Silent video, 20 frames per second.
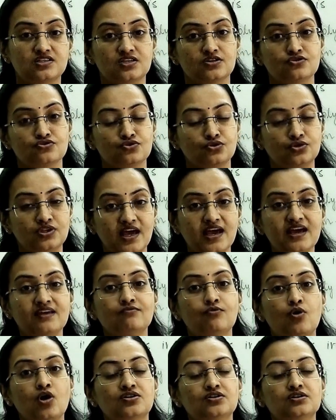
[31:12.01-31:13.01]
So their
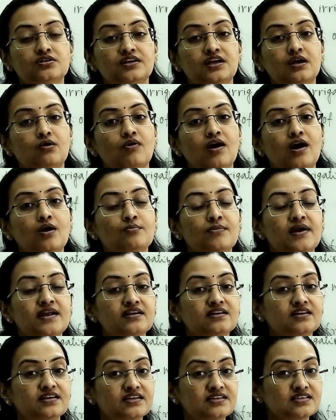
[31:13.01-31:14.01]
water requirement
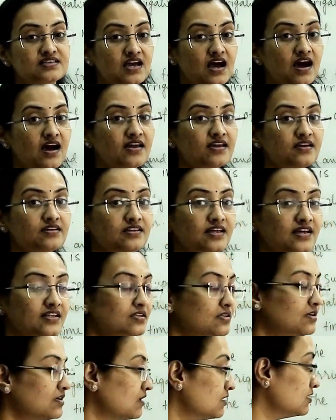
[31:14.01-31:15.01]
is higher than the
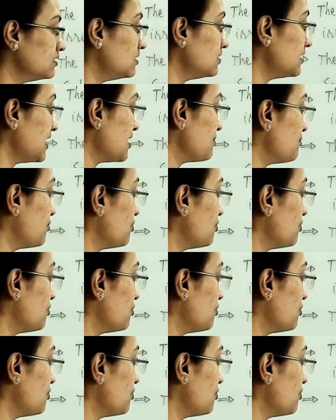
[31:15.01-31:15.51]
other type of